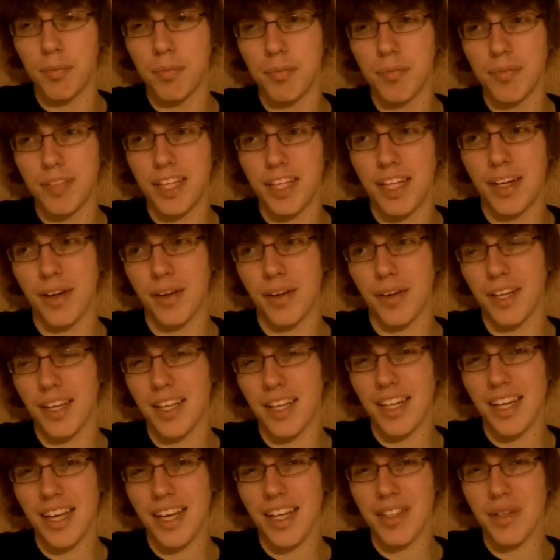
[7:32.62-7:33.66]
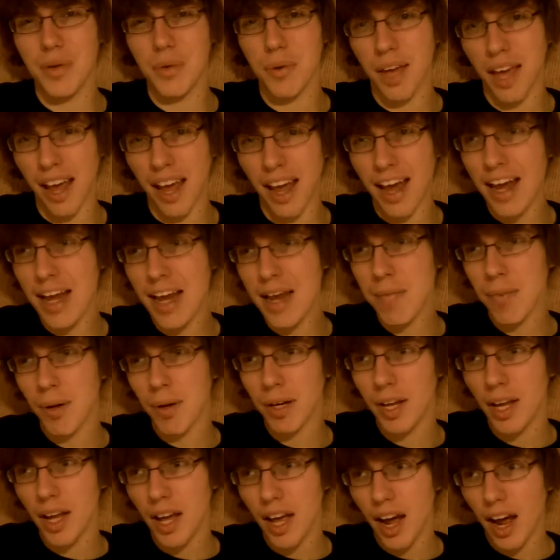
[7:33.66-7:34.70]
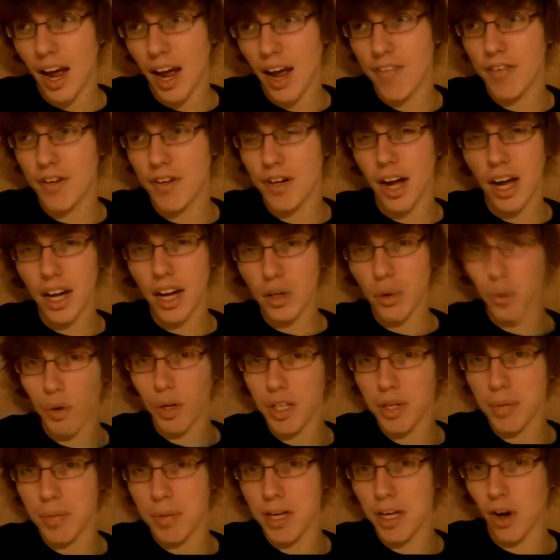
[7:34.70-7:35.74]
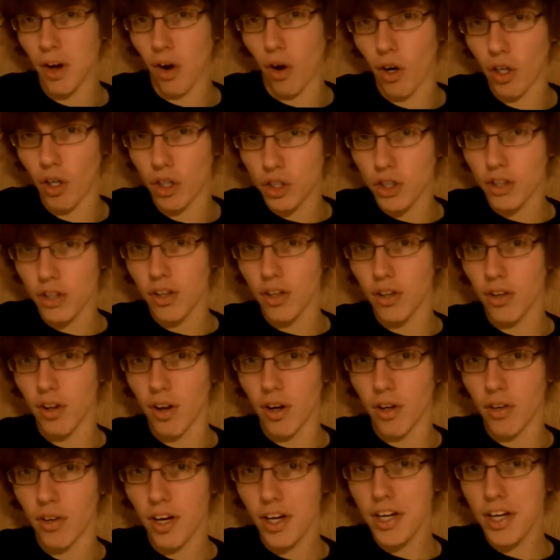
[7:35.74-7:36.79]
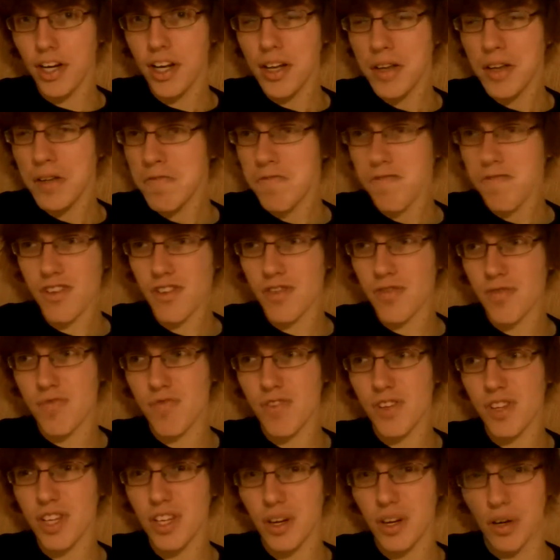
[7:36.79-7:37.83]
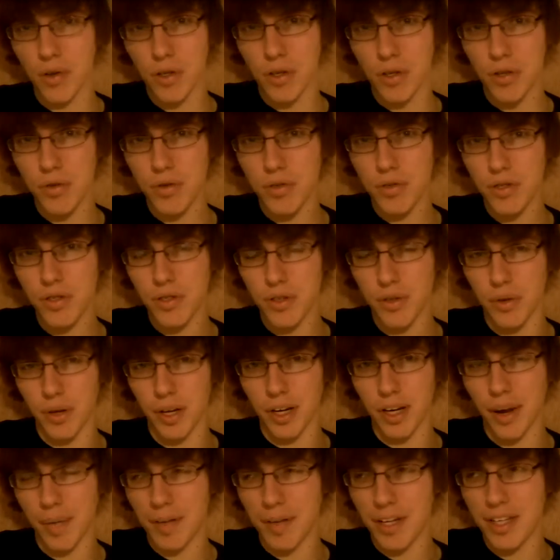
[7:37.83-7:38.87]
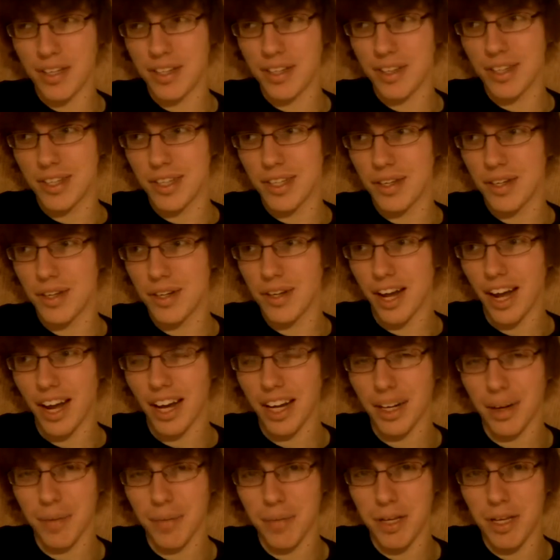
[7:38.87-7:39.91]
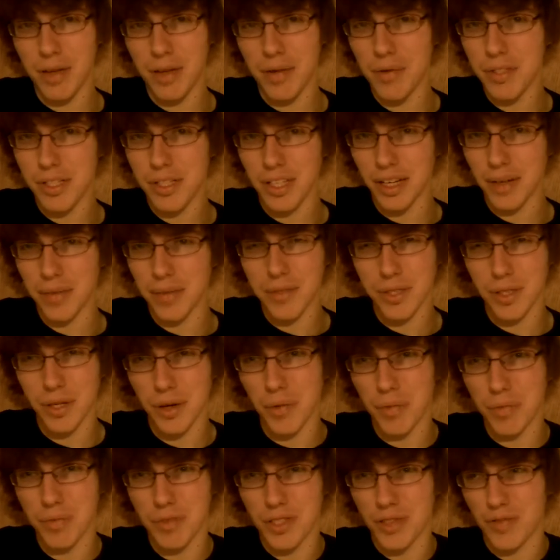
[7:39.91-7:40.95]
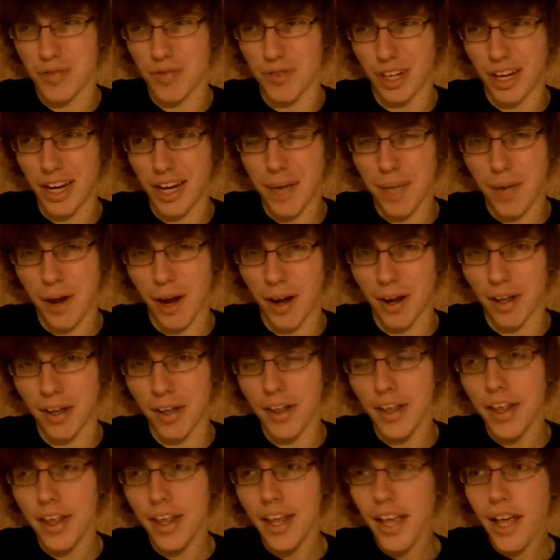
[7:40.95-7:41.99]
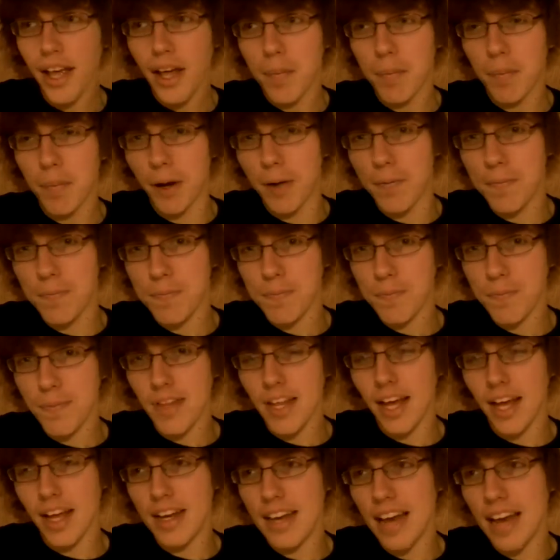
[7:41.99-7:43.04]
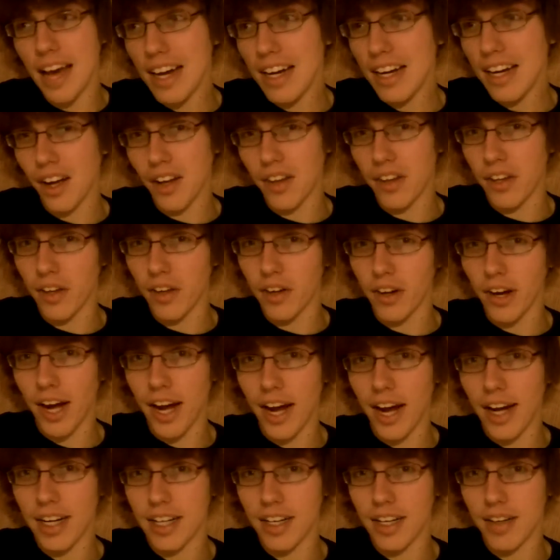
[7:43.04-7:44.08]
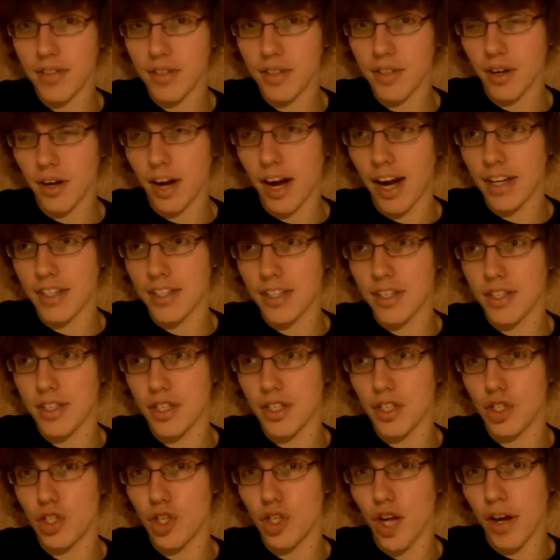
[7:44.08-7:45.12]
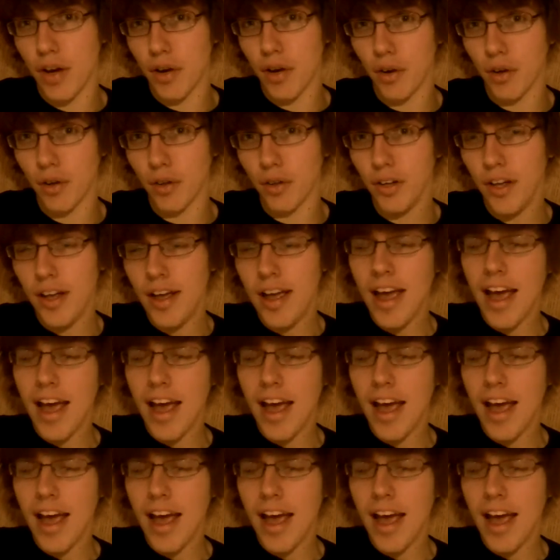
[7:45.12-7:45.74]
it's okay, but if you're not going to be an Archer in the long run, there's really no use to it. I mean, you're not going to be using him, so just forget about it. But Knight, on the other hand, gives her access to General